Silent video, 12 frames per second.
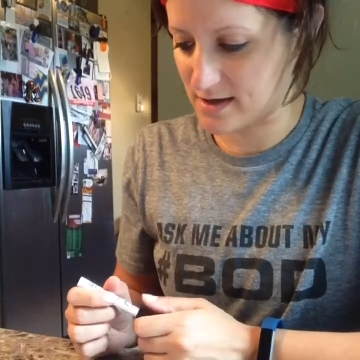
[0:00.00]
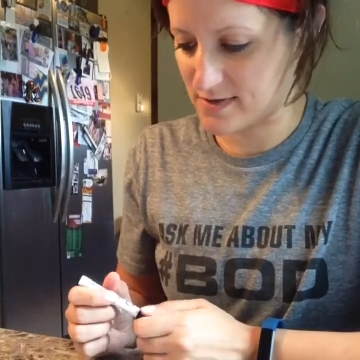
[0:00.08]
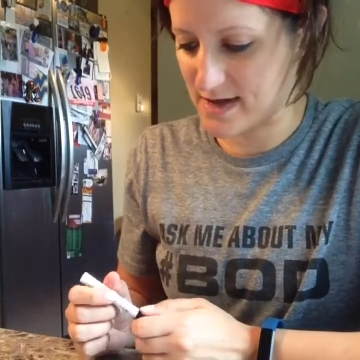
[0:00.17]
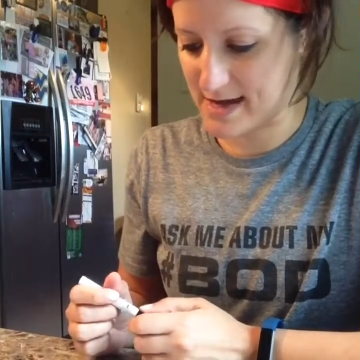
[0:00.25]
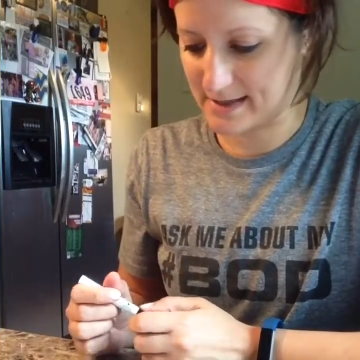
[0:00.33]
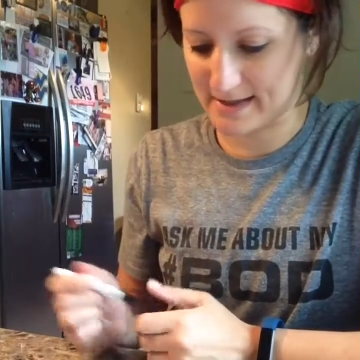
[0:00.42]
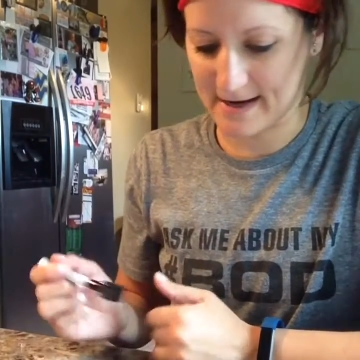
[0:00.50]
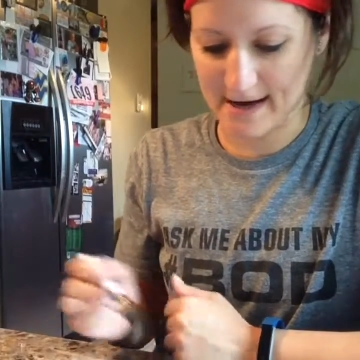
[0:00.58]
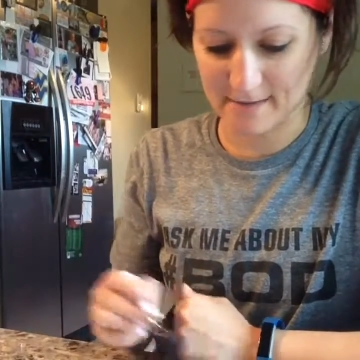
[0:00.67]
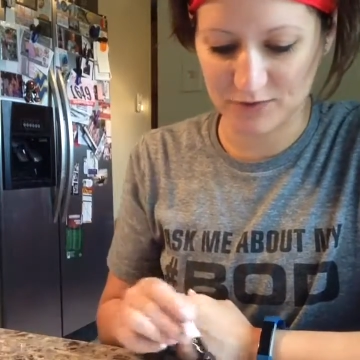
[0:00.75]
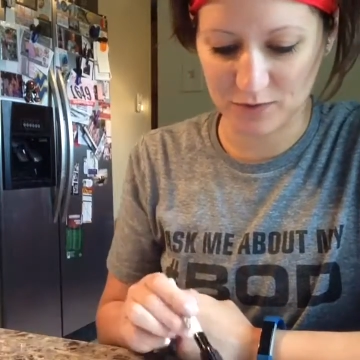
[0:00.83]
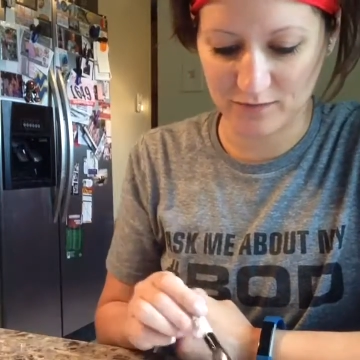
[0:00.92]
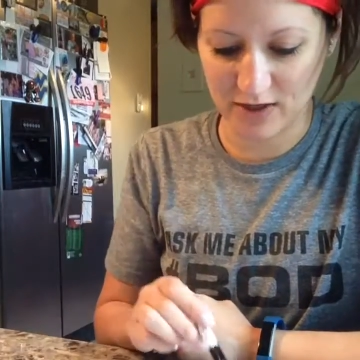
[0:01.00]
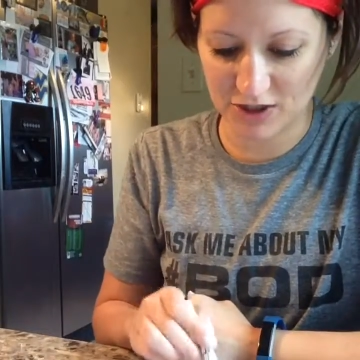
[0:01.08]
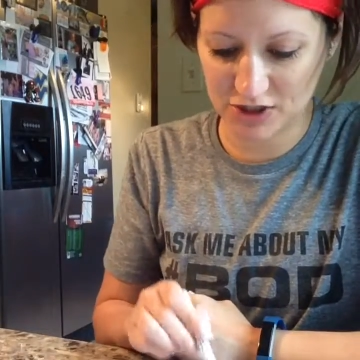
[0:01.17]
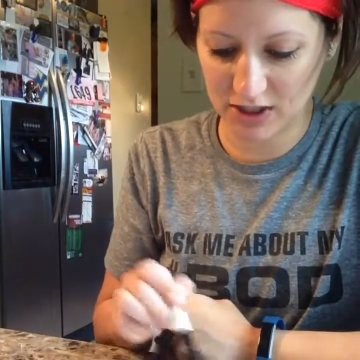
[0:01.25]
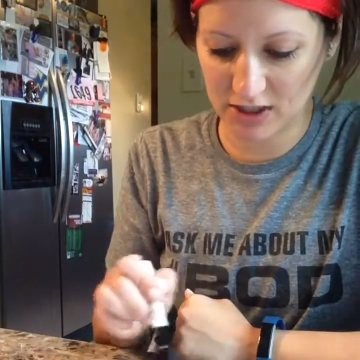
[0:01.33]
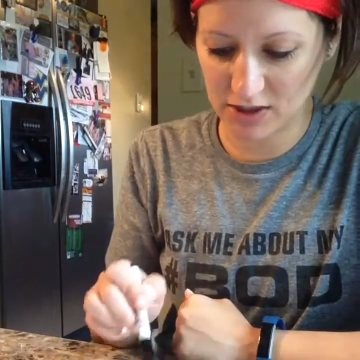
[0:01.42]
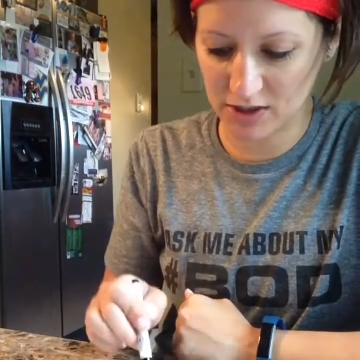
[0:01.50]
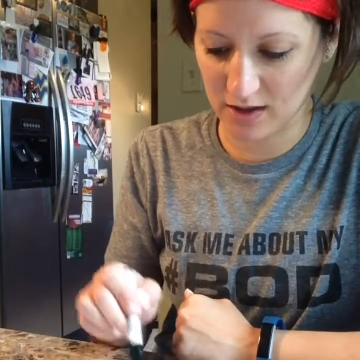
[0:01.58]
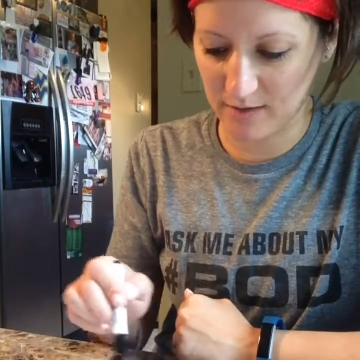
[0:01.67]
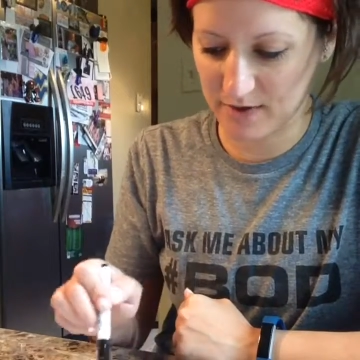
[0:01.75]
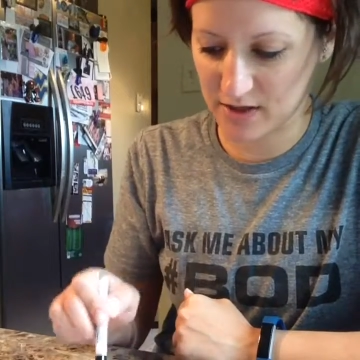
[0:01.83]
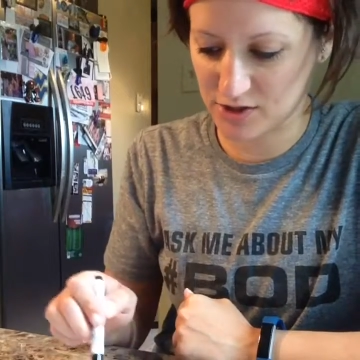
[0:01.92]
And then, so we've got chicken,
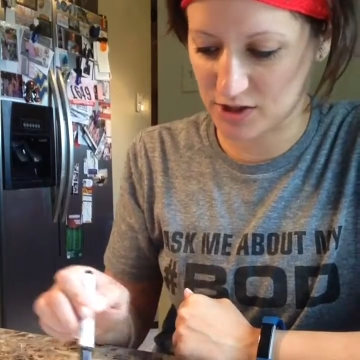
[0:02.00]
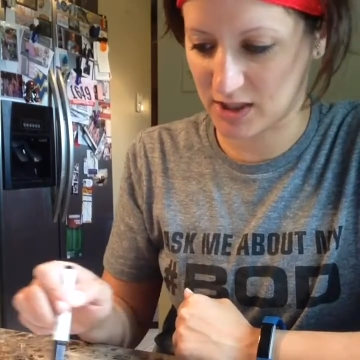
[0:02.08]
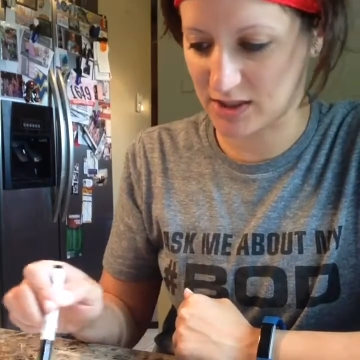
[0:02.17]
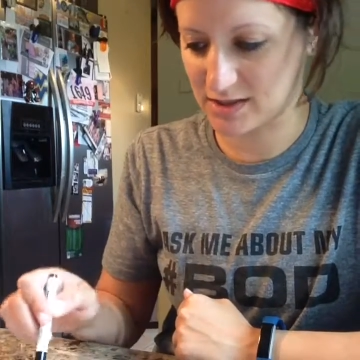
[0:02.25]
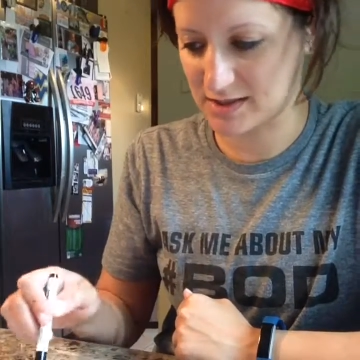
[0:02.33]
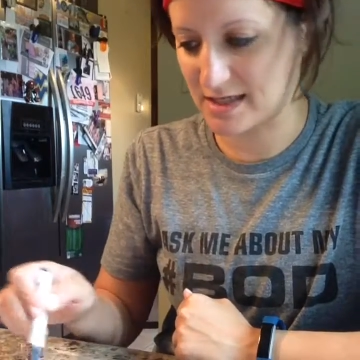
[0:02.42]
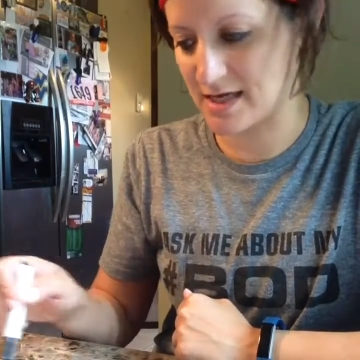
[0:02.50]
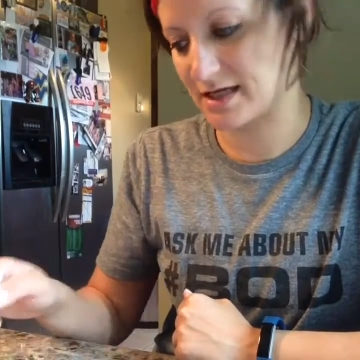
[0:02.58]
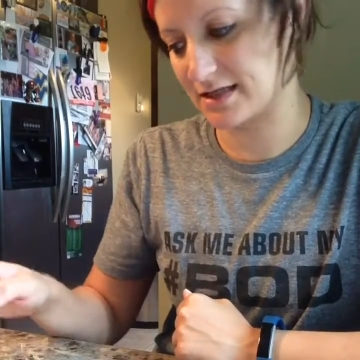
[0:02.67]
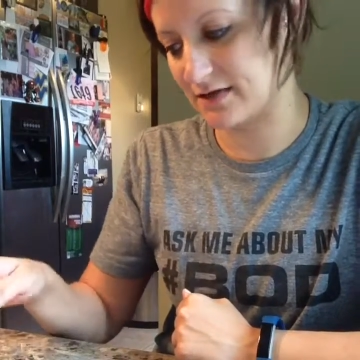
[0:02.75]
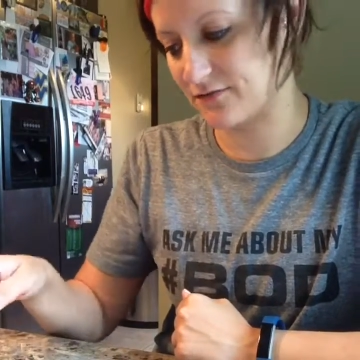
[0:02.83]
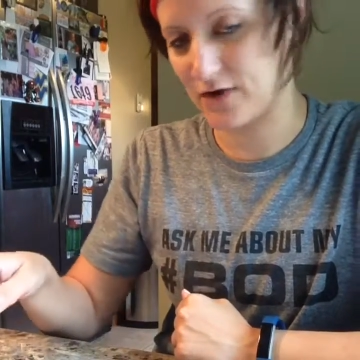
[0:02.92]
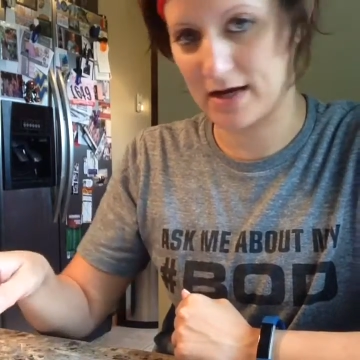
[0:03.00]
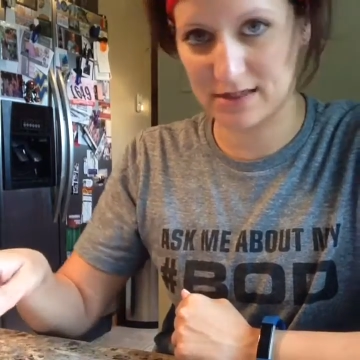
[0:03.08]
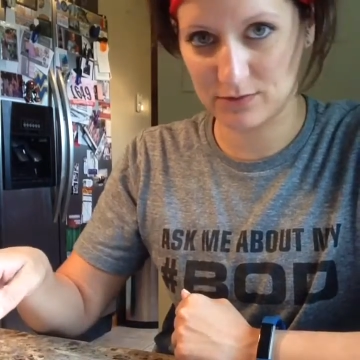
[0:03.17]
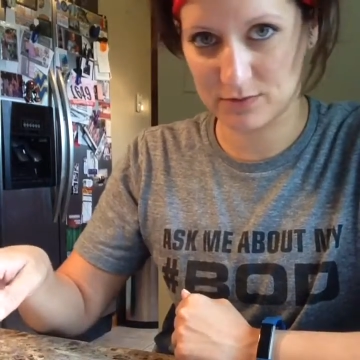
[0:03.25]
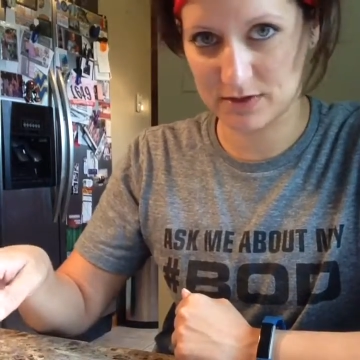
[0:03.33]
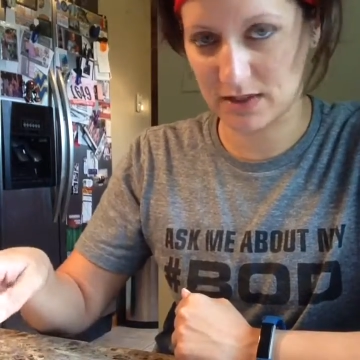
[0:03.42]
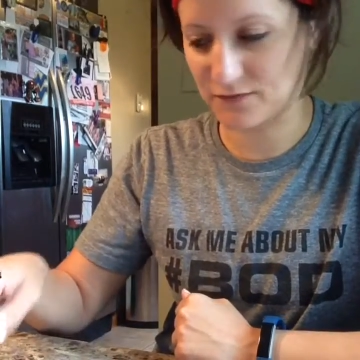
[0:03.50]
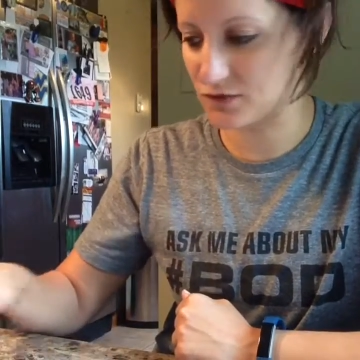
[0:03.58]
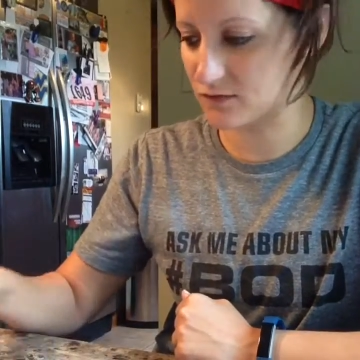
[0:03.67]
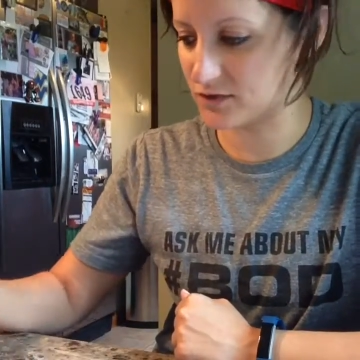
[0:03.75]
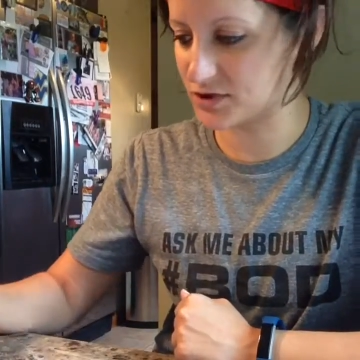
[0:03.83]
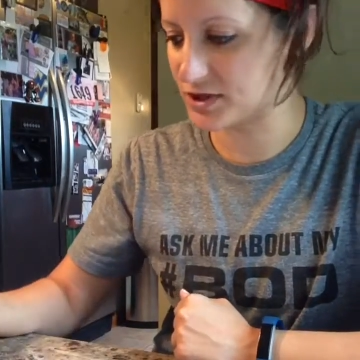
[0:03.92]
tilapia, chicken, steak, and then Friday would be
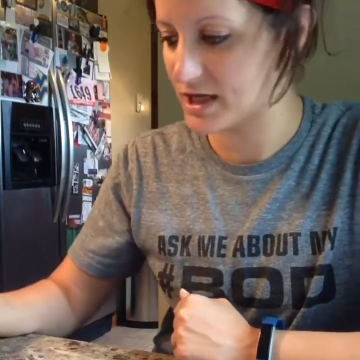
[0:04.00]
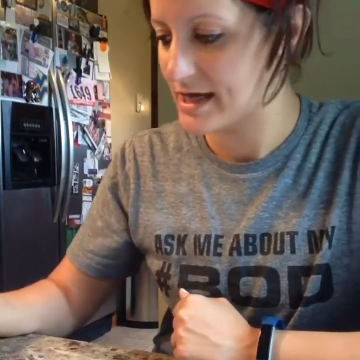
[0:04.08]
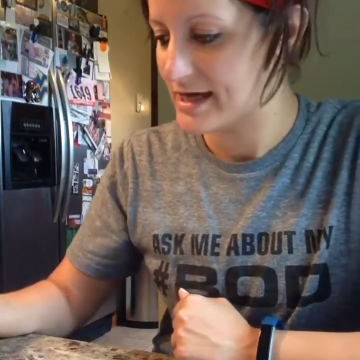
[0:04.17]
leftovers.